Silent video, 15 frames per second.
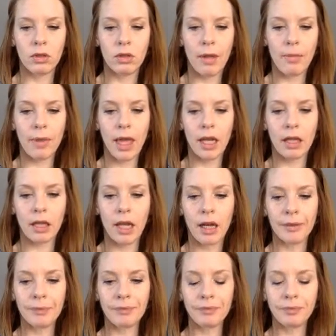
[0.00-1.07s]
I'm getting
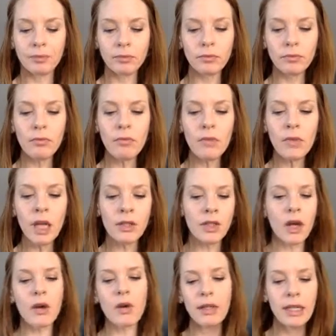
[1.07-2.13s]
there.
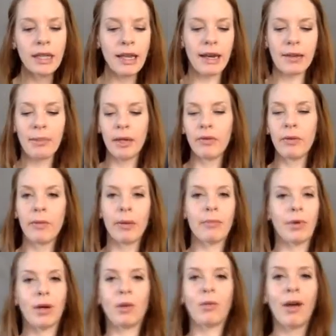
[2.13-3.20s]
So, does anybody
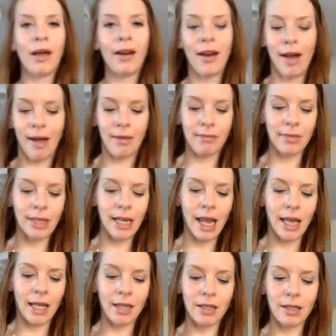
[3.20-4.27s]
remember what
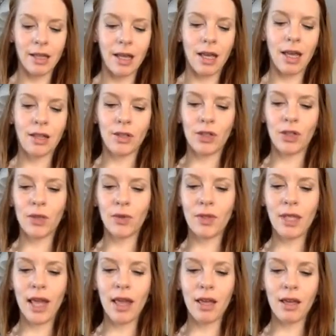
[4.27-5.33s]
today is? It's
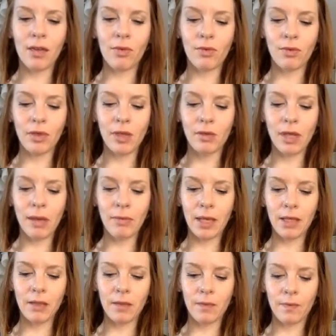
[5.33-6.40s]
Tuesday. You know what that
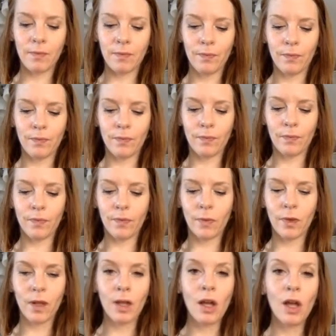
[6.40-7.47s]
means?
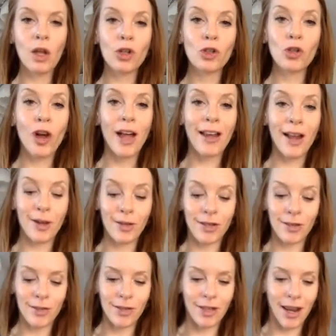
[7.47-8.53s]
Try it out
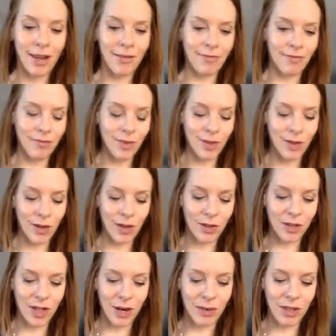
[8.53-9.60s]
Tuesday. So I'll
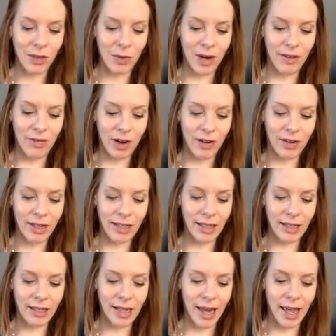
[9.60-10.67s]
share with you what I've already
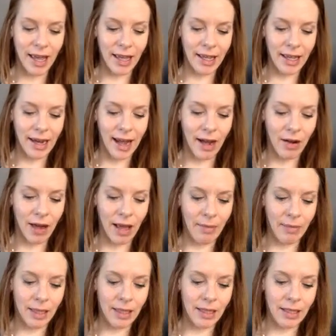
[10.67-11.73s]
done today and how
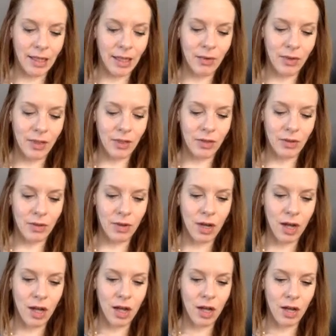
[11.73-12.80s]
I'm continuing to
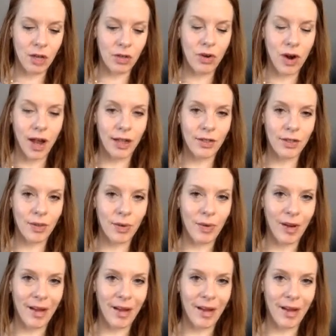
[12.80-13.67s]
try to